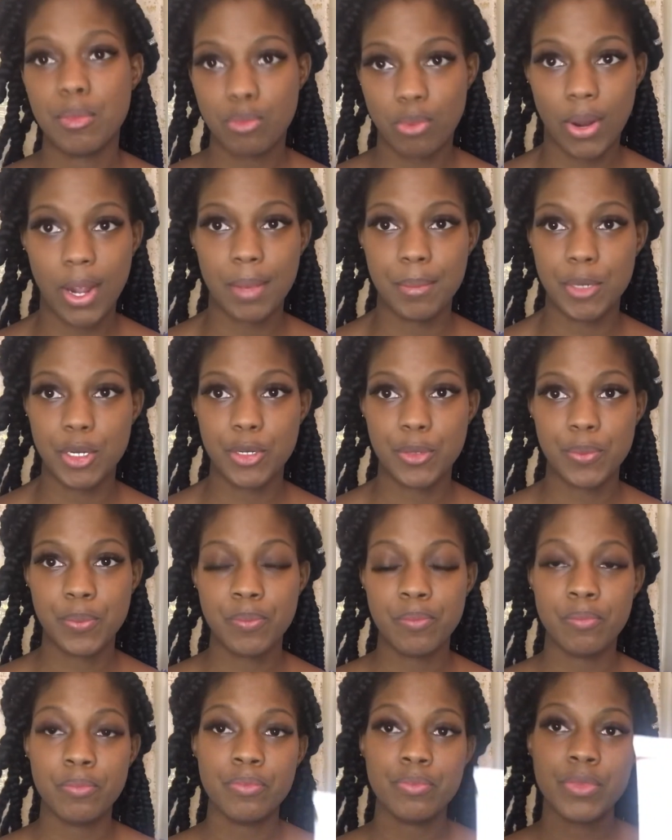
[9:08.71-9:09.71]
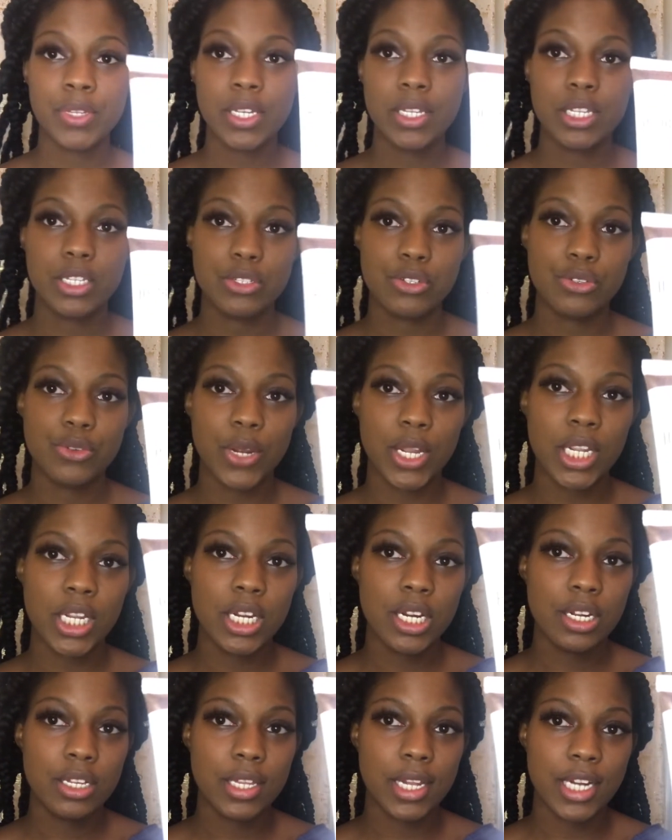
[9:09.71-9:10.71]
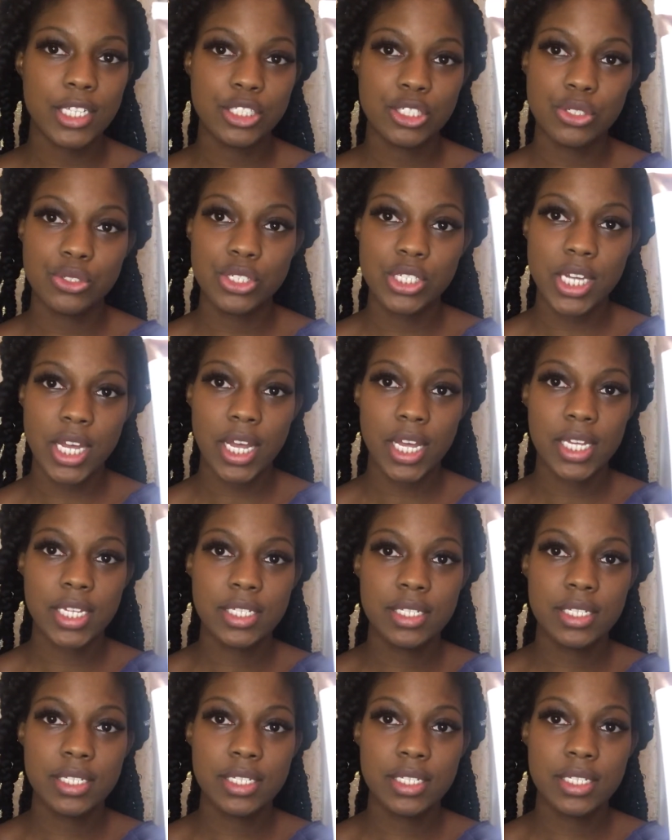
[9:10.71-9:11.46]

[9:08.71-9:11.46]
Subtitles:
Primer. This one right here that I showed you guys,